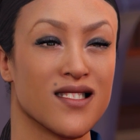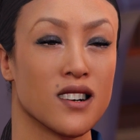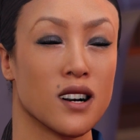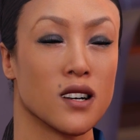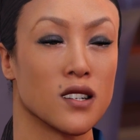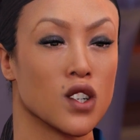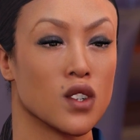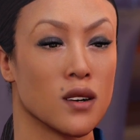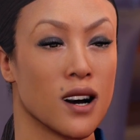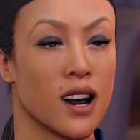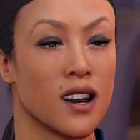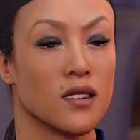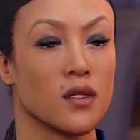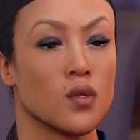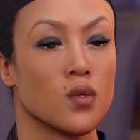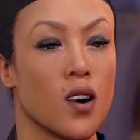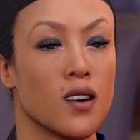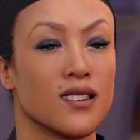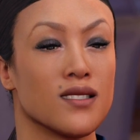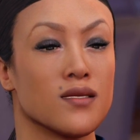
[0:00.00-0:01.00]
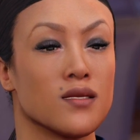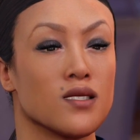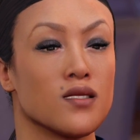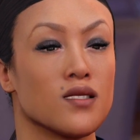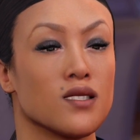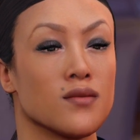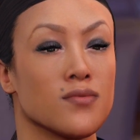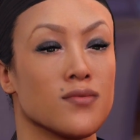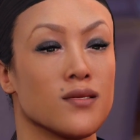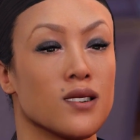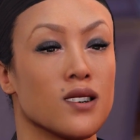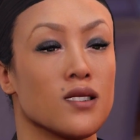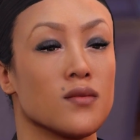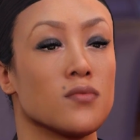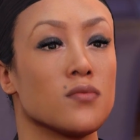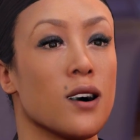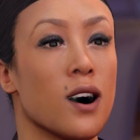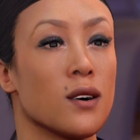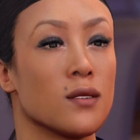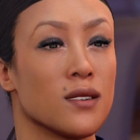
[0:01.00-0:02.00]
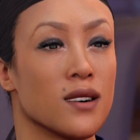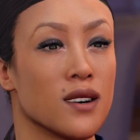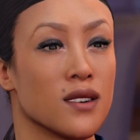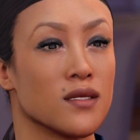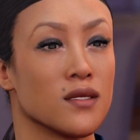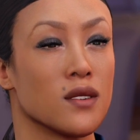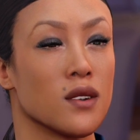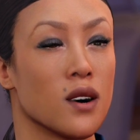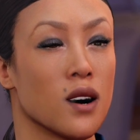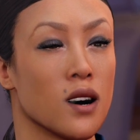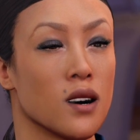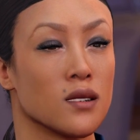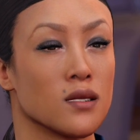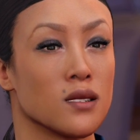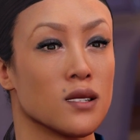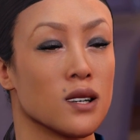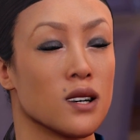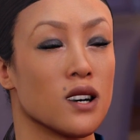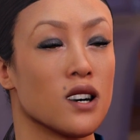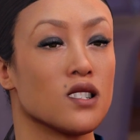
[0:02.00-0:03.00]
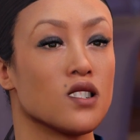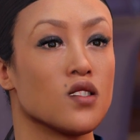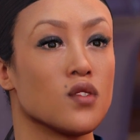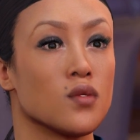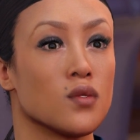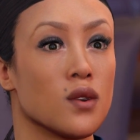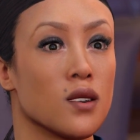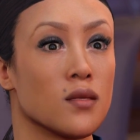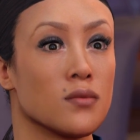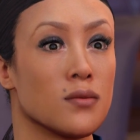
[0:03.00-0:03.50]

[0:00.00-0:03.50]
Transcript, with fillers: It's okay though. Why don't you just play the background? Yeah? Enjoy the